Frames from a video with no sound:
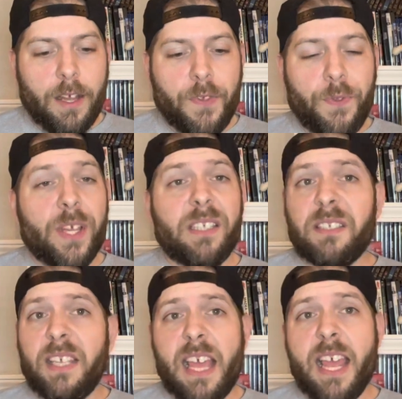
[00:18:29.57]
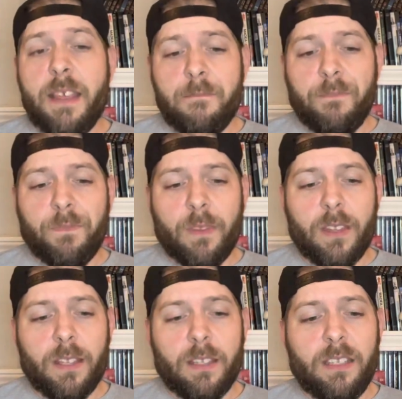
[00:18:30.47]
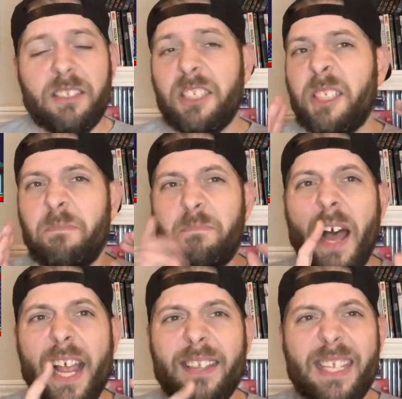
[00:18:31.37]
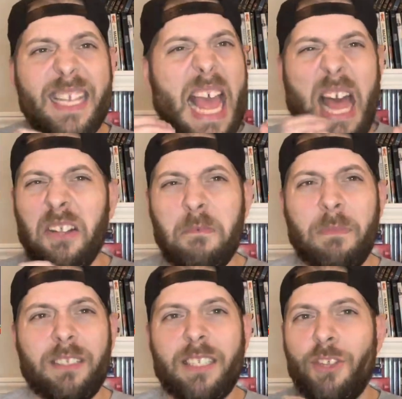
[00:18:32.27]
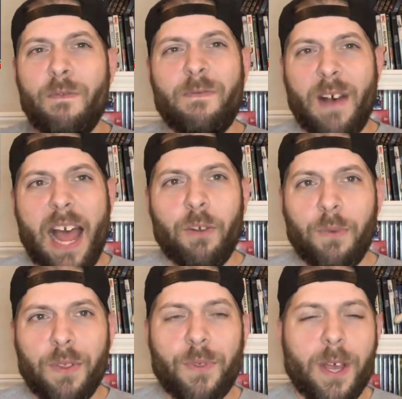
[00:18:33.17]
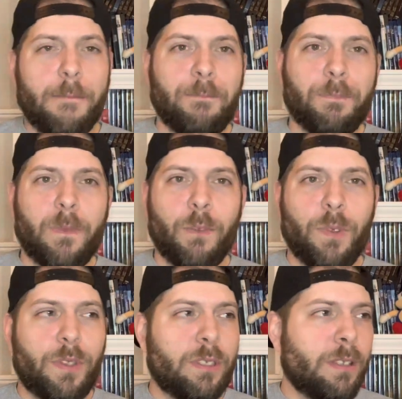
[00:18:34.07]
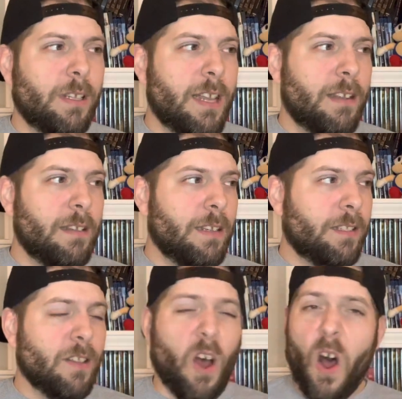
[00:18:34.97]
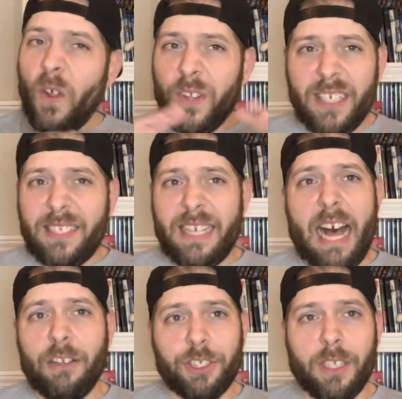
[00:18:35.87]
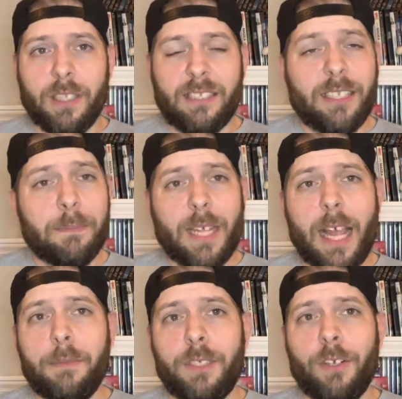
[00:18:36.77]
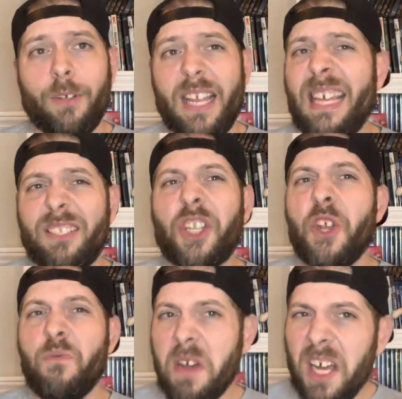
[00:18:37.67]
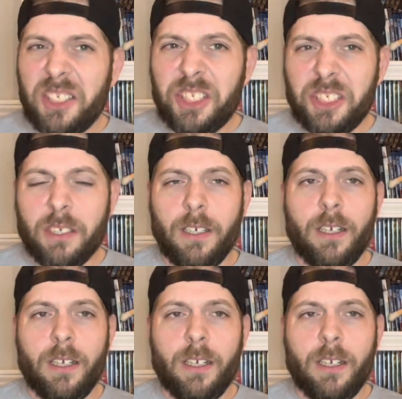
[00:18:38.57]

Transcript: this game, despite the elements that you find with it, with all the nostalgia, that sometimes, it's too much,